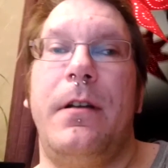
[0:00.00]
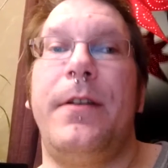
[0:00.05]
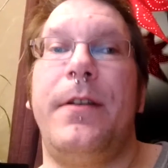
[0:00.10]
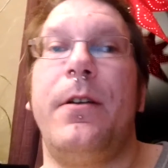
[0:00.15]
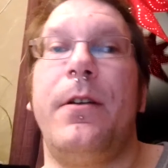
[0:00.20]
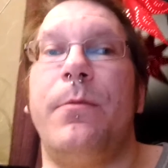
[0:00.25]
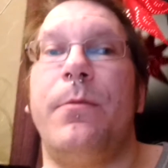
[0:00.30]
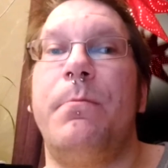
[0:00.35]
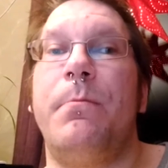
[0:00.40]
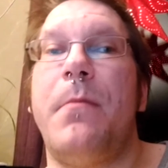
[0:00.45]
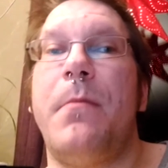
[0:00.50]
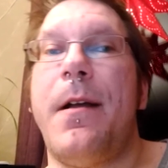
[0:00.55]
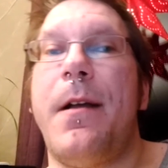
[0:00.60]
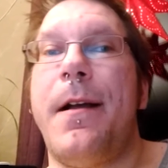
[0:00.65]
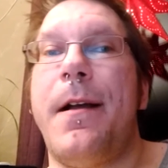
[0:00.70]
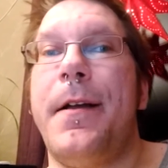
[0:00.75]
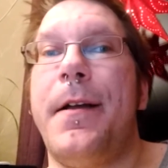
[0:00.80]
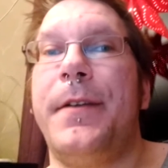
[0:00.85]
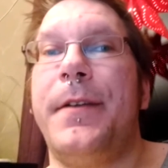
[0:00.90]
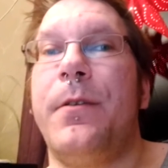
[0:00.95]

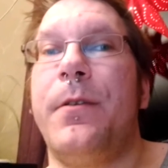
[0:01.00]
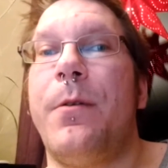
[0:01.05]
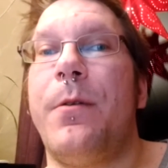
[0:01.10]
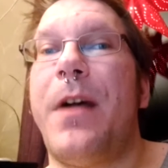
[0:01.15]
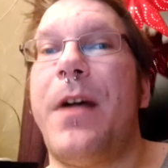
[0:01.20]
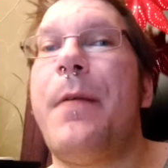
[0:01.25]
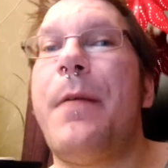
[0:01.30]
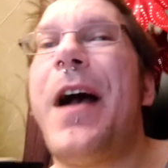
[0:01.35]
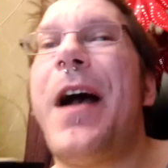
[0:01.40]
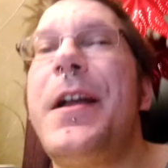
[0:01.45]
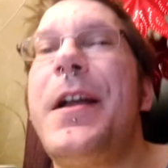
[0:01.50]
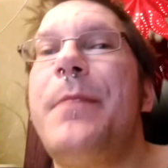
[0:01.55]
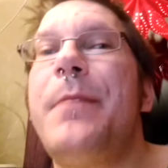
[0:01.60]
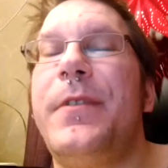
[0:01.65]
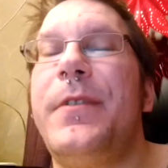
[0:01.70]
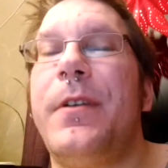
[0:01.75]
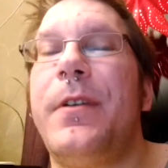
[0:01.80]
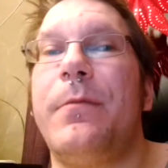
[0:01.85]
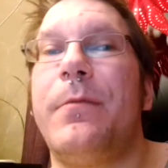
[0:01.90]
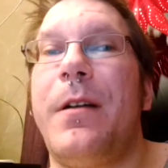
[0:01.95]

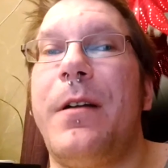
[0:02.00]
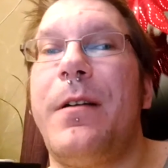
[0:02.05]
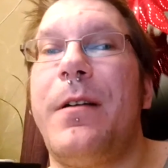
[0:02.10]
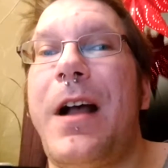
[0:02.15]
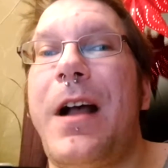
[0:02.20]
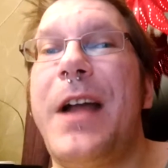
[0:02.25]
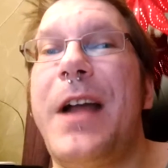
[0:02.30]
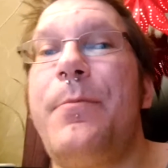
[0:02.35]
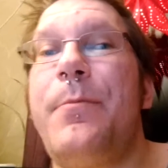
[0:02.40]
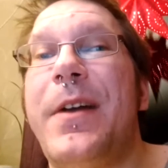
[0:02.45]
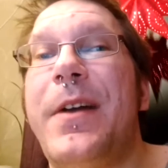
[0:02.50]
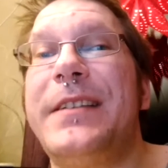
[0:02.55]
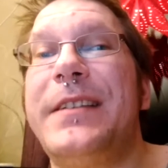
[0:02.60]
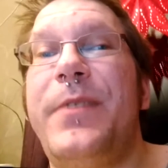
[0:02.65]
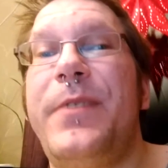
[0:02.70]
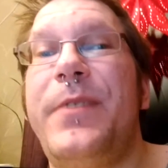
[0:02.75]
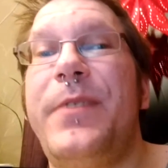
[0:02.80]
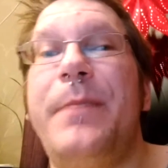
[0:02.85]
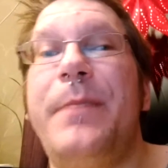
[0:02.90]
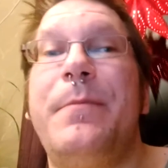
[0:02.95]
High price
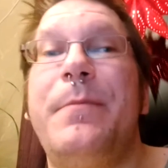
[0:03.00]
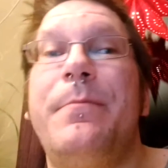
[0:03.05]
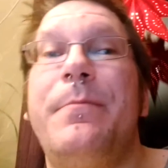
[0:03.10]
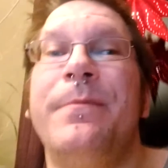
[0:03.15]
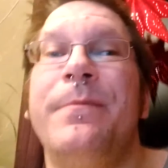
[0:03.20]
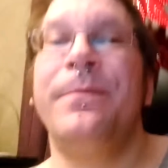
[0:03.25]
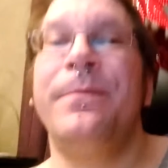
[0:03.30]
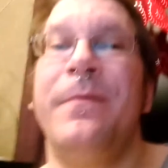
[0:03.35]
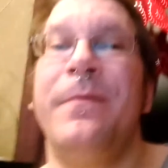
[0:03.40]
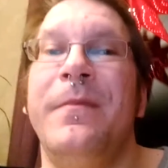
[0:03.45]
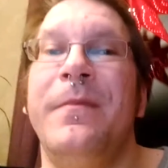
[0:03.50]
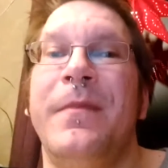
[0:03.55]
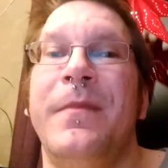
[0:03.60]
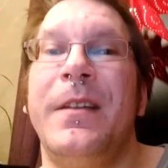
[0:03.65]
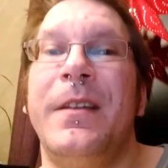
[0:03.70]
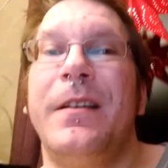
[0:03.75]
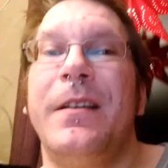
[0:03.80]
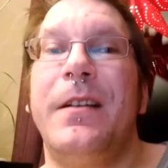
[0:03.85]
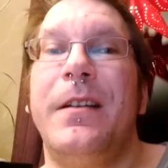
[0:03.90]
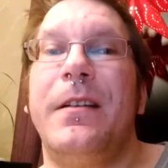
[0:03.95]
premium
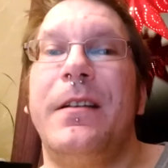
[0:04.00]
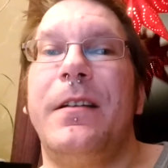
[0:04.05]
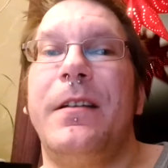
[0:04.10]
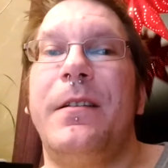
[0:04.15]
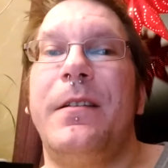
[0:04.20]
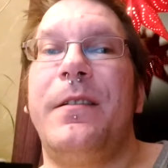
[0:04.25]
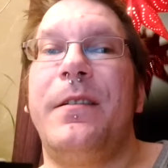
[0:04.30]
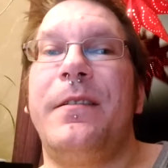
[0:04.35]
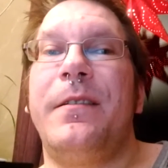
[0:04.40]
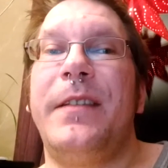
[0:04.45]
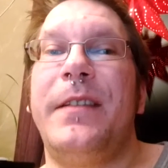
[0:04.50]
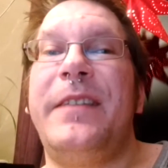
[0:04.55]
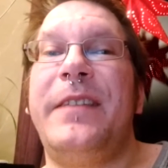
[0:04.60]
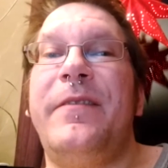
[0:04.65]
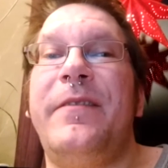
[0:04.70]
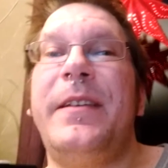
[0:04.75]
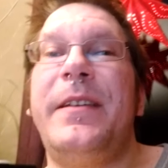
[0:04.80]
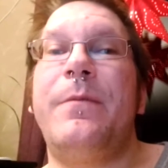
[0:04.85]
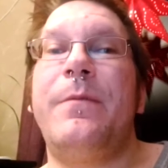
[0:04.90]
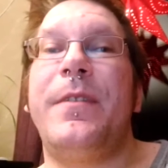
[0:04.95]

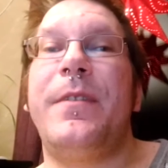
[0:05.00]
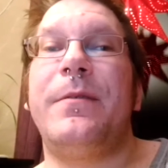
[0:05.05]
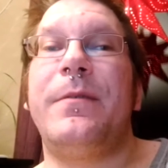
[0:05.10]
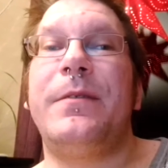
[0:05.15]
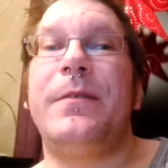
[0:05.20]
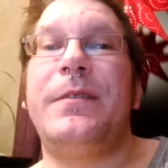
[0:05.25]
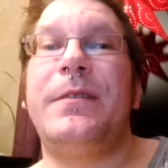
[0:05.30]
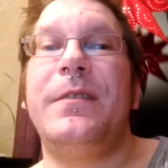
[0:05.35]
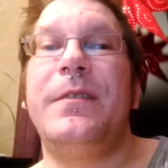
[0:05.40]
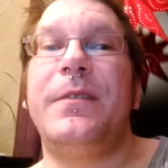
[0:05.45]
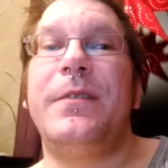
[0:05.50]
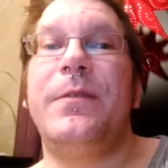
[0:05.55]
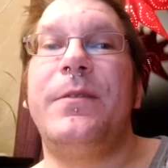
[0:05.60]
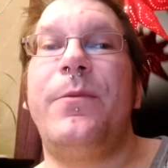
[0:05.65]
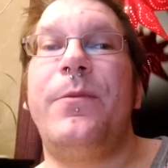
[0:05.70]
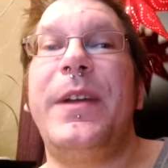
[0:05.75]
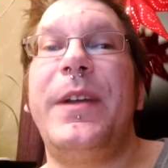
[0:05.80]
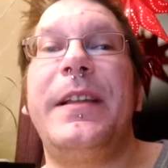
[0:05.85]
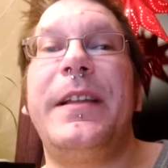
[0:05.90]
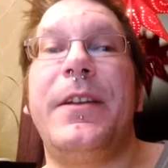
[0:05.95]
EV with a
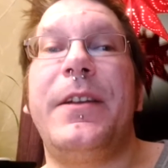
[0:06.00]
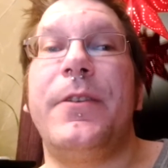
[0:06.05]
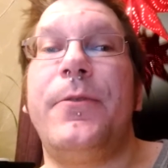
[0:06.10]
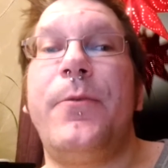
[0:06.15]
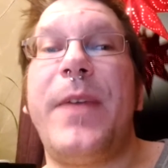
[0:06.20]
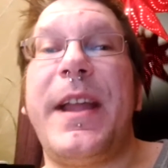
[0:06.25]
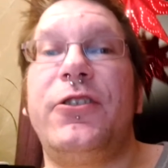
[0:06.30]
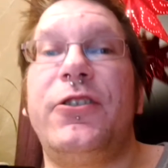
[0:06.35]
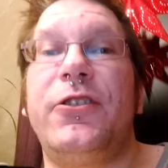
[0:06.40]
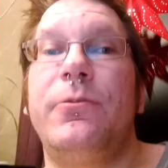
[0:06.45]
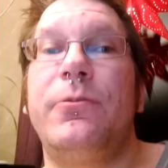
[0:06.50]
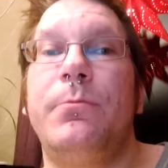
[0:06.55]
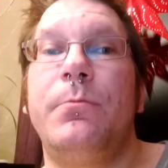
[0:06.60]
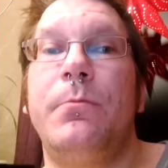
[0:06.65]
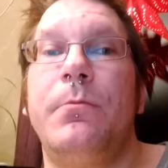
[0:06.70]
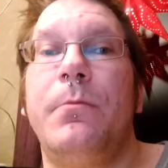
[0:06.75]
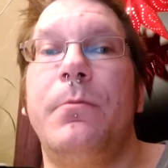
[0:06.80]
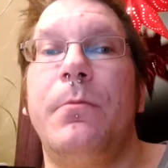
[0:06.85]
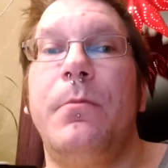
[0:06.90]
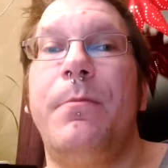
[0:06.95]
really good range.
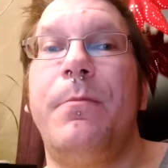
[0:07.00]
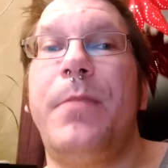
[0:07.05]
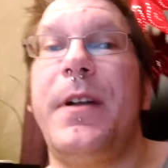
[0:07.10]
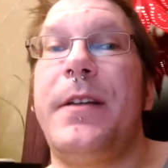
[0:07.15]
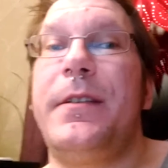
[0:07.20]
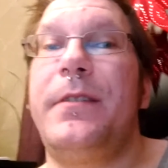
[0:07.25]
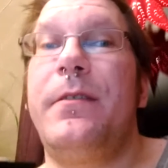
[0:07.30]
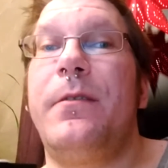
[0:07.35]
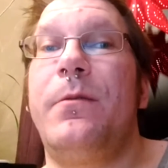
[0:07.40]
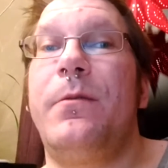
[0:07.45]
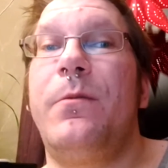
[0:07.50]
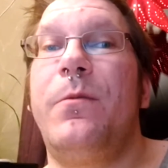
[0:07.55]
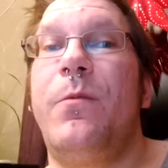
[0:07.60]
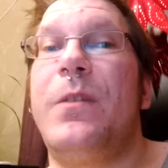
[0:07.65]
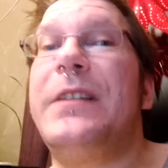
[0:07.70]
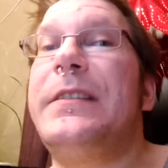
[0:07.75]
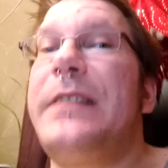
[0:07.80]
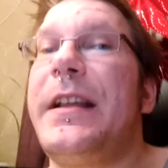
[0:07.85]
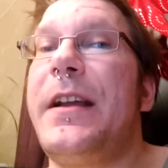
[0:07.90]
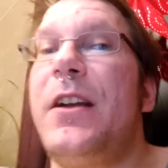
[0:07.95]
But
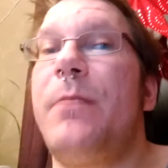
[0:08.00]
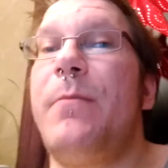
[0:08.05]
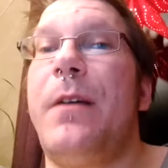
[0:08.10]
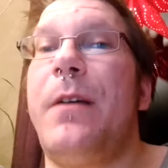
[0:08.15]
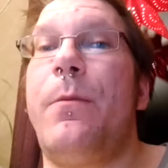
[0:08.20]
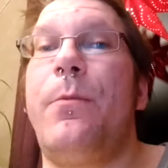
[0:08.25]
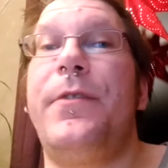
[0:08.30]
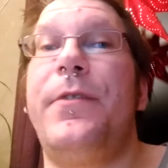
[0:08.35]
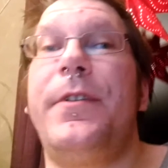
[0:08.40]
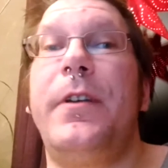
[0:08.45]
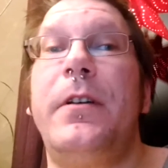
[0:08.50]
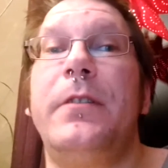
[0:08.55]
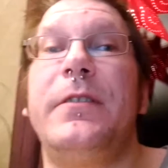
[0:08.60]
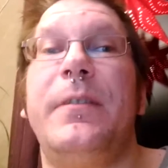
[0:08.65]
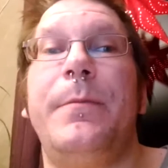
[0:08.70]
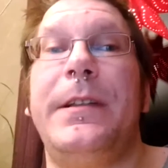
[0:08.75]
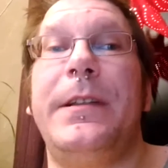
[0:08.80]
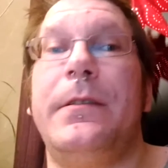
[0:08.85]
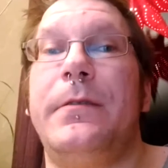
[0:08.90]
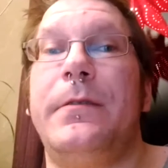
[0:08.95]
once they come up with those,
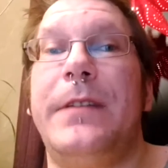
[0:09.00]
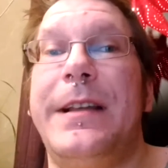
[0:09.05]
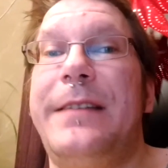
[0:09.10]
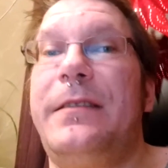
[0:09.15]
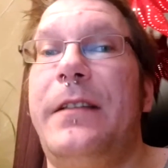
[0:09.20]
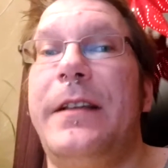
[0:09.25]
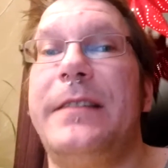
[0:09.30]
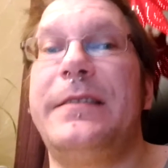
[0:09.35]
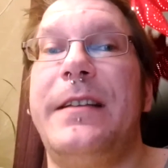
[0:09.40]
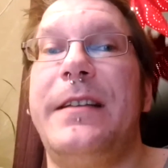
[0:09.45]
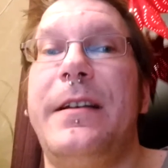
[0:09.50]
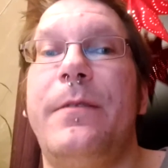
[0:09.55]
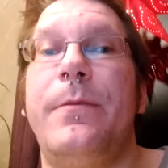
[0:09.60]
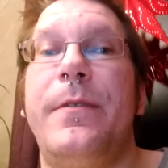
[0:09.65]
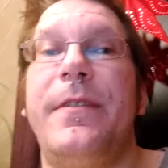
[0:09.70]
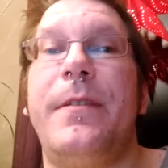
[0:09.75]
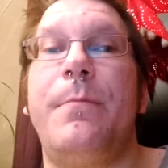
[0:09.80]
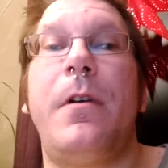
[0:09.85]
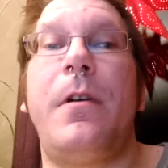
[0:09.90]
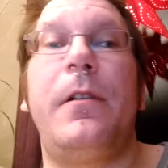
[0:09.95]
I mean, Tesla is there
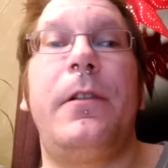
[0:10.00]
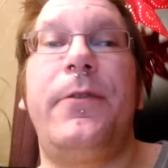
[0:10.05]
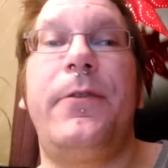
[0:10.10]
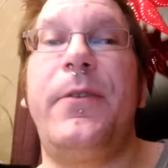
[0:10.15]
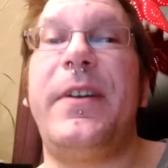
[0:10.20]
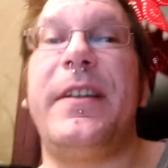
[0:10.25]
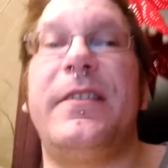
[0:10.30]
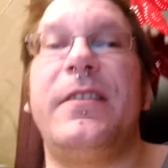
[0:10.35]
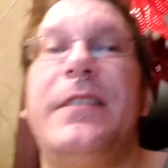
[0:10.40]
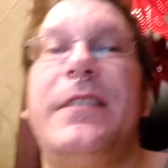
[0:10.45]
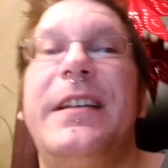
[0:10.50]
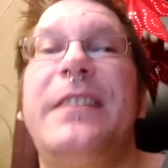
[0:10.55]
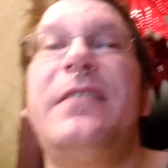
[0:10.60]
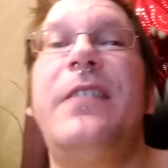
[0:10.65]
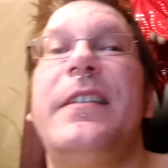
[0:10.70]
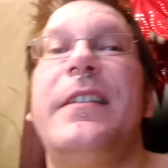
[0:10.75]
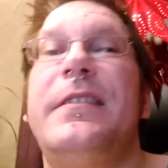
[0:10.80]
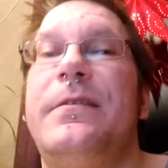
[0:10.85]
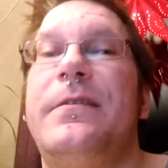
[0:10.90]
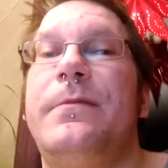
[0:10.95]
with the Model 3. So
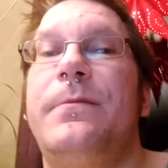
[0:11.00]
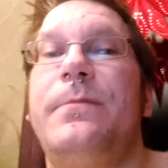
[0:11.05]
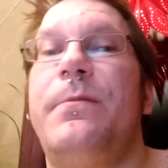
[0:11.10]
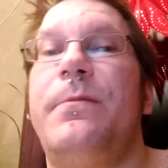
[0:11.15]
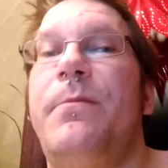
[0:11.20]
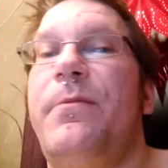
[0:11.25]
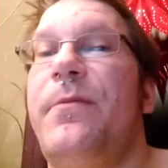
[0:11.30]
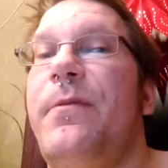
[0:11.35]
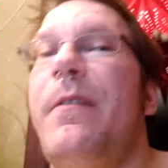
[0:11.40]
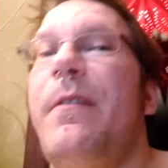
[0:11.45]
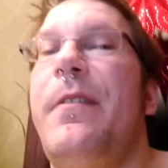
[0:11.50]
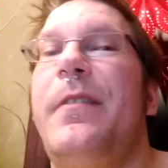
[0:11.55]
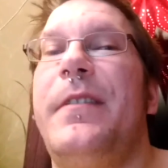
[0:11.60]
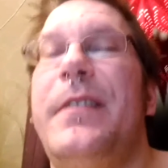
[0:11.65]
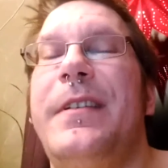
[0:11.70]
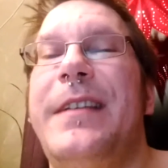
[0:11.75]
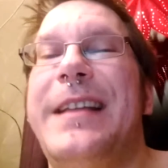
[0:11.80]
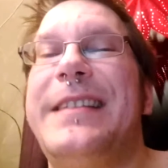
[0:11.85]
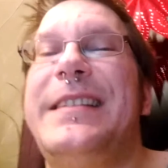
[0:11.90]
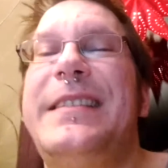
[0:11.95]
Tesla is,
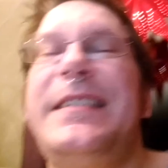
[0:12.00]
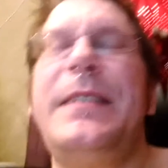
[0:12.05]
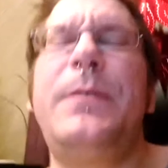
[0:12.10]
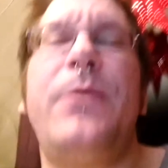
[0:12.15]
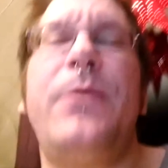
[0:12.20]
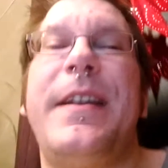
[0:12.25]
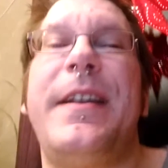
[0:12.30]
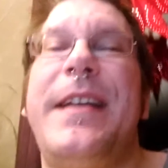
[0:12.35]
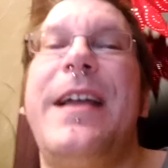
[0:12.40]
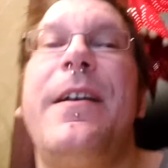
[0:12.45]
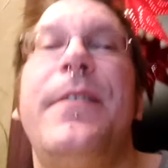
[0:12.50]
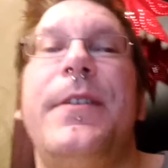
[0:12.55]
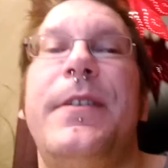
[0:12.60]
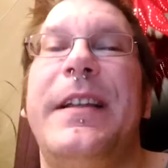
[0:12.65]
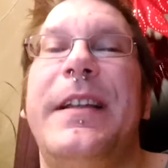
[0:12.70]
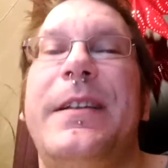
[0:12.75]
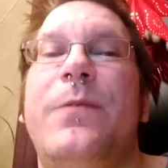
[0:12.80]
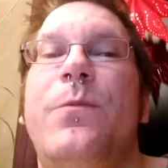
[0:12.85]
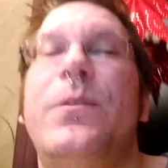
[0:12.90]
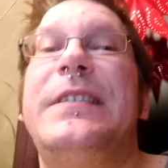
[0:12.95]
as it seems right now, they're
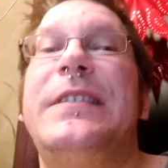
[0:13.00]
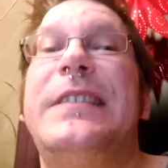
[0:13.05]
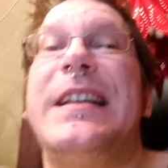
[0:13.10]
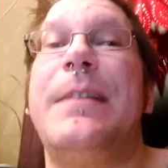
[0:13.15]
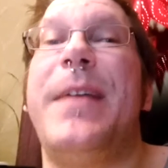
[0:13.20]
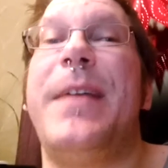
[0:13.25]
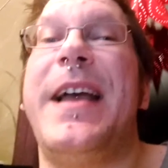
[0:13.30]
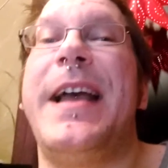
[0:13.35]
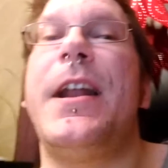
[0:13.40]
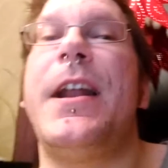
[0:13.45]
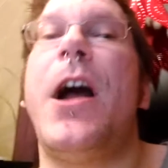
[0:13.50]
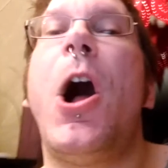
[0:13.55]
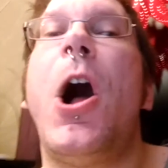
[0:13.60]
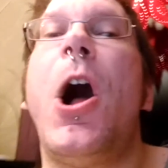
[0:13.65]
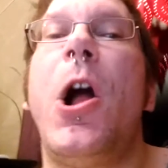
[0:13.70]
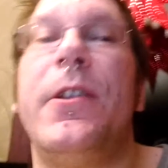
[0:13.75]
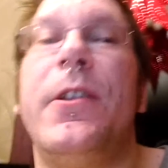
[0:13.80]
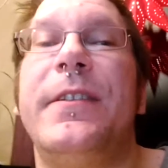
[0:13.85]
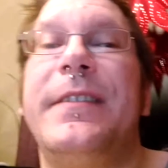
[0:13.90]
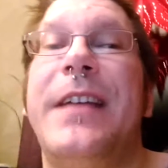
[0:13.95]
like one step ahead
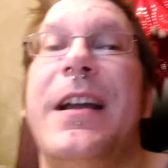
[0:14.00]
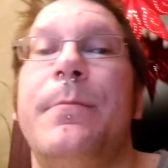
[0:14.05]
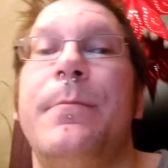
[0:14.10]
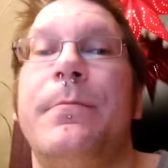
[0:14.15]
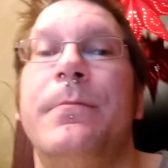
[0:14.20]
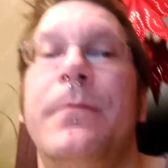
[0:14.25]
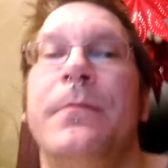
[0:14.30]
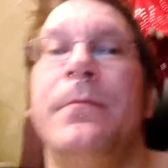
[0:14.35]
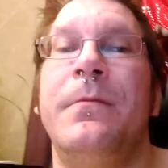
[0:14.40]
all the time.